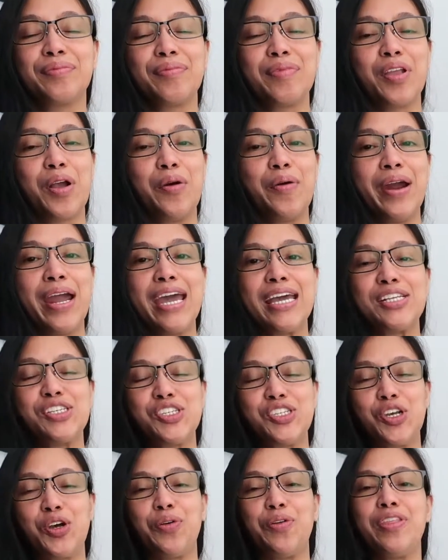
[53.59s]
Alright,
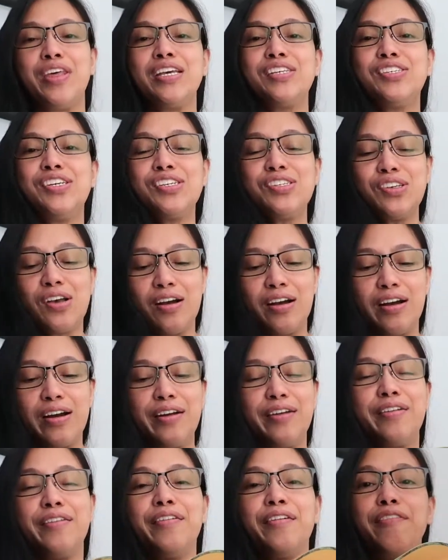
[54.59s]
so this is
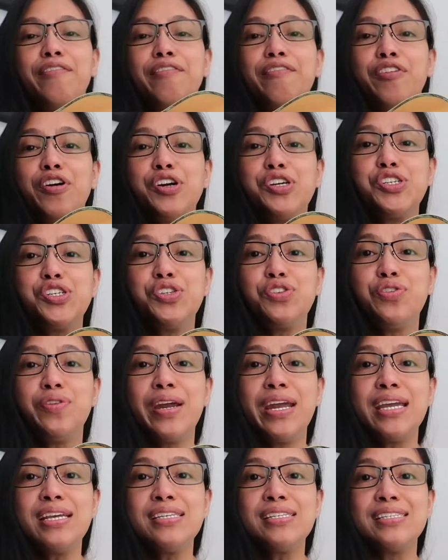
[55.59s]
our first
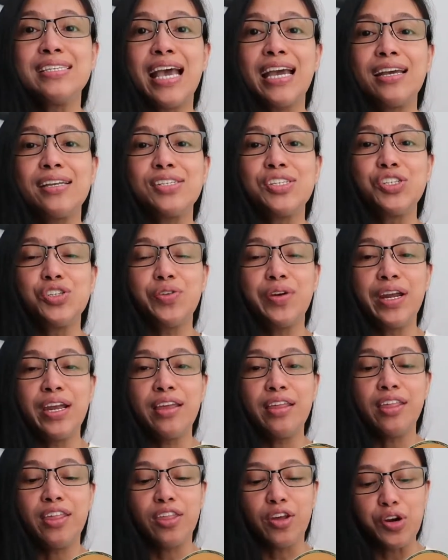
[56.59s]
string, second
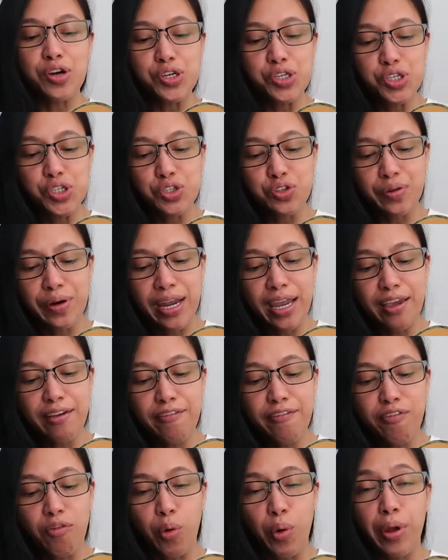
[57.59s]
string, third string,
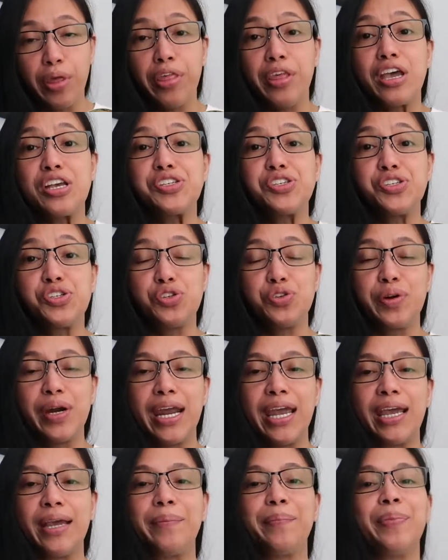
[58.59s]
fourth
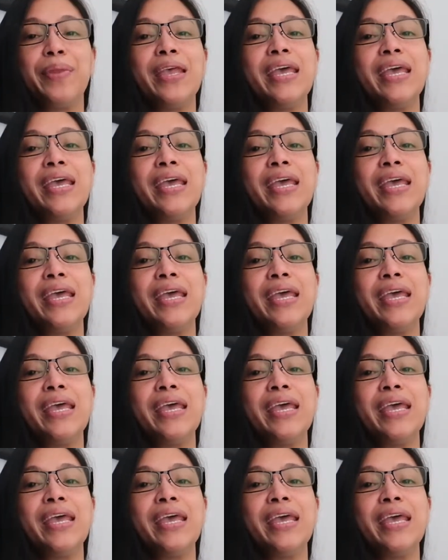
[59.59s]
string.